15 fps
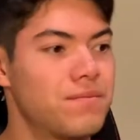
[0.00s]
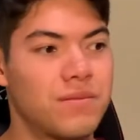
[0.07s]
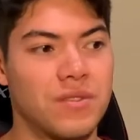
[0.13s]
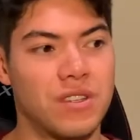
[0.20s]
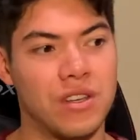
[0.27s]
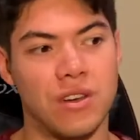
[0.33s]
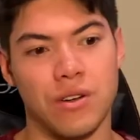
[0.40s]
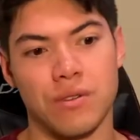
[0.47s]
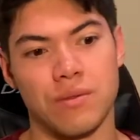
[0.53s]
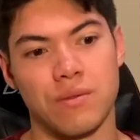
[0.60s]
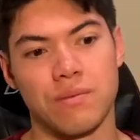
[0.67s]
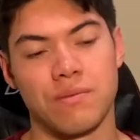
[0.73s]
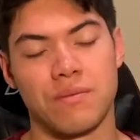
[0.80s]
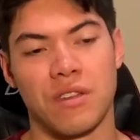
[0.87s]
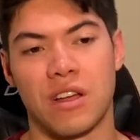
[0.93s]

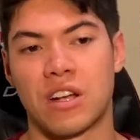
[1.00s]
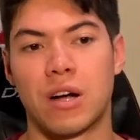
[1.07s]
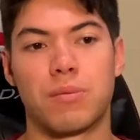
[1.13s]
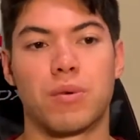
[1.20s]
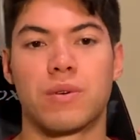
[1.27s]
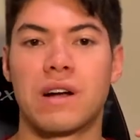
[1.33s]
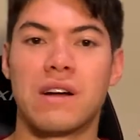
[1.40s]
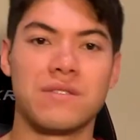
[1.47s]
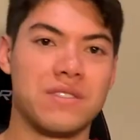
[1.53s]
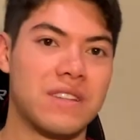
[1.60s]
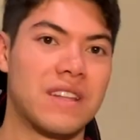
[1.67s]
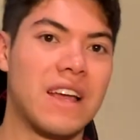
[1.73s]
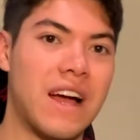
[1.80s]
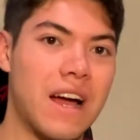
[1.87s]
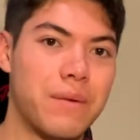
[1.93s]
a couple rounds of
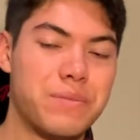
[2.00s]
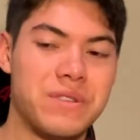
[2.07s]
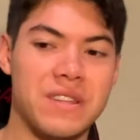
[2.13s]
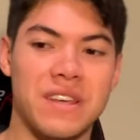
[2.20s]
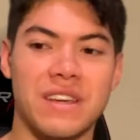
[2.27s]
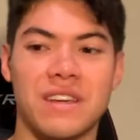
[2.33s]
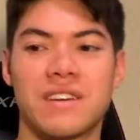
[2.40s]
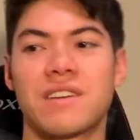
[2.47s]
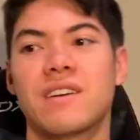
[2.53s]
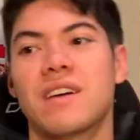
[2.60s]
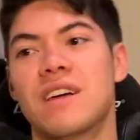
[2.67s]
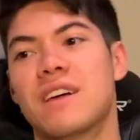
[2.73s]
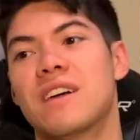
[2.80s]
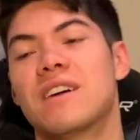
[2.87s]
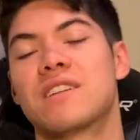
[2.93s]
the abs thing,
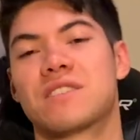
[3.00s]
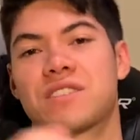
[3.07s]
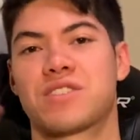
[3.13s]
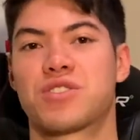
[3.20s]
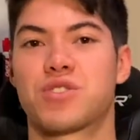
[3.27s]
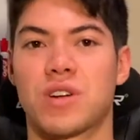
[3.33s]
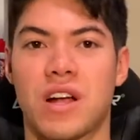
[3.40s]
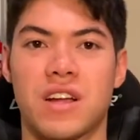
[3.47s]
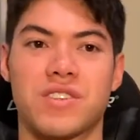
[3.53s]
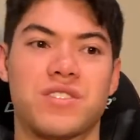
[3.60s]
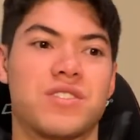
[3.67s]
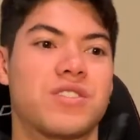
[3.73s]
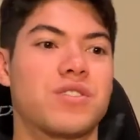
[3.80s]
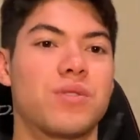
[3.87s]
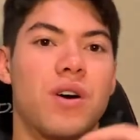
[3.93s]
to stretch, to
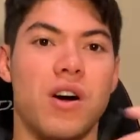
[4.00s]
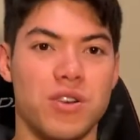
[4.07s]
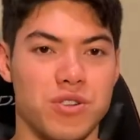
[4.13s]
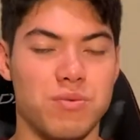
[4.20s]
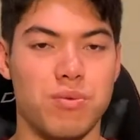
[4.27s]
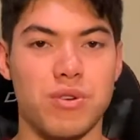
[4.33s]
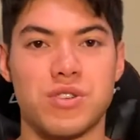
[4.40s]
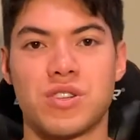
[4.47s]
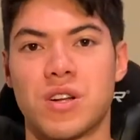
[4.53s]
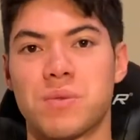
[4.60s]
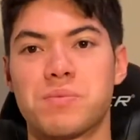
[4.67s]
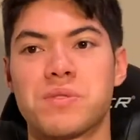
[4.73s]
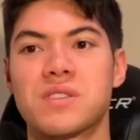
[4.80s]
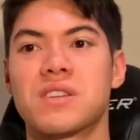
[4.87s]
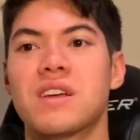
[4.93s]
do 100
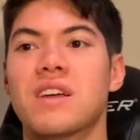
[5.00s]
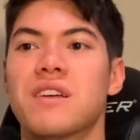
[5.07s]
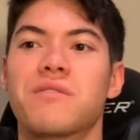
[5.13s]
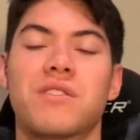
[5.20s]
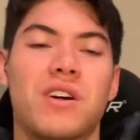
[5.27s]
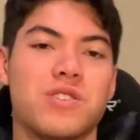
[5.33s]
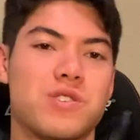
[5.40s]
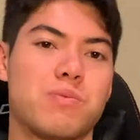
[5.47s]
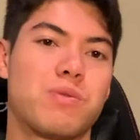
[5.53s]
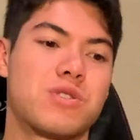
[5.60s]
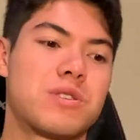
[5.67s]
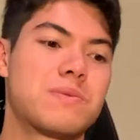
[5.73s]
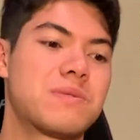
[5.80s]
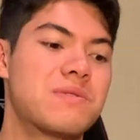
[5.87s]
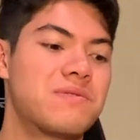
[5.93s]
push-ups. 100
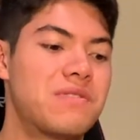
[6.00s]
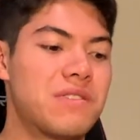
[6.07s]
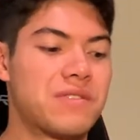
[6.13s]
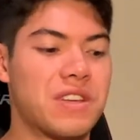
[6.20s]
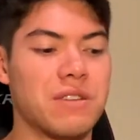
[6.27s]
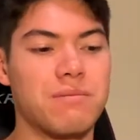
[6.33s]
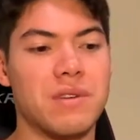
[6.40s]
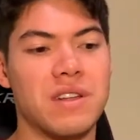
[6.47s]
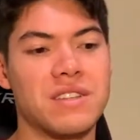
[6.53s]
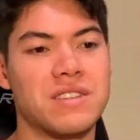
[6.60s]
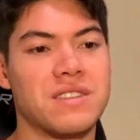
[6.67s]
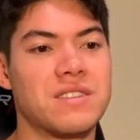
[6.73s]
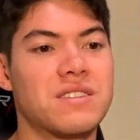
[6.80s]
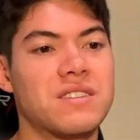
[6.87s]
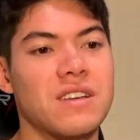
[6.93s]
push-ups in 15 minutes
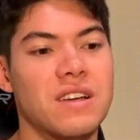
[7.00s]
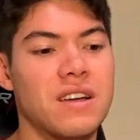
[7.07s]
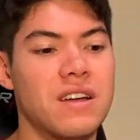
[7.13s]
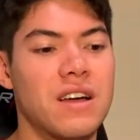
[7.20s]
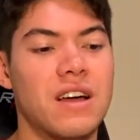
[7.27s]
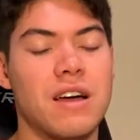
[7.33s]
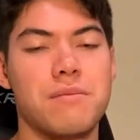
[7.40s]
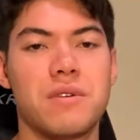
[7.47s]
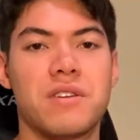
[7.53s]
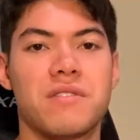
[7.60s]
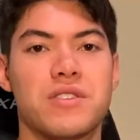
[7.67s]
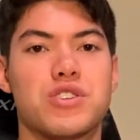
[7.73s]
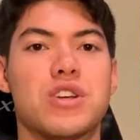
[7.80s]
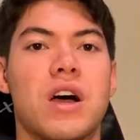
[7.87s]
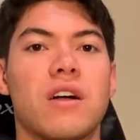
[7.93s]
is a bit of a
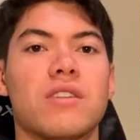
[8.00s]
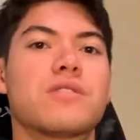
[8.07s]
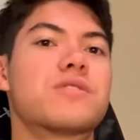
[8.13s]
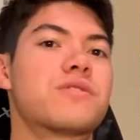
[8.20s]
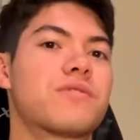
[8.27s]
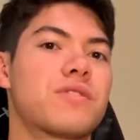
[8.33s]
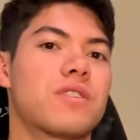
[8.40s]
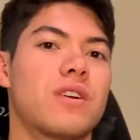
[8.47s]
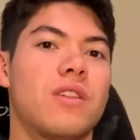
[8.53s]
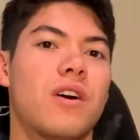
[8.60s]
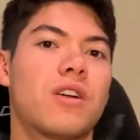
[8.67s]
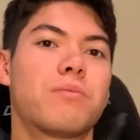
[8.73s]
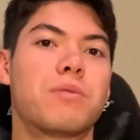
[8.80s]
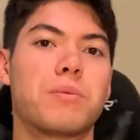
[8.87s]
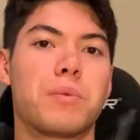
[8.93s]
challenge for a lot
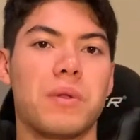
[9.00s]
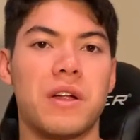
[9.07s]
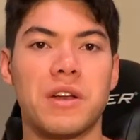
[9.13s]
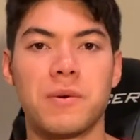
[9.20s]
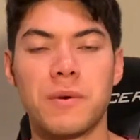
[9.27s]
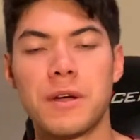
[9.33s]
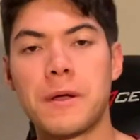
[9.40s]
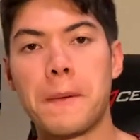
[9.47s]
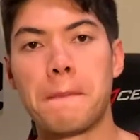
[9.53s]
of people anyway.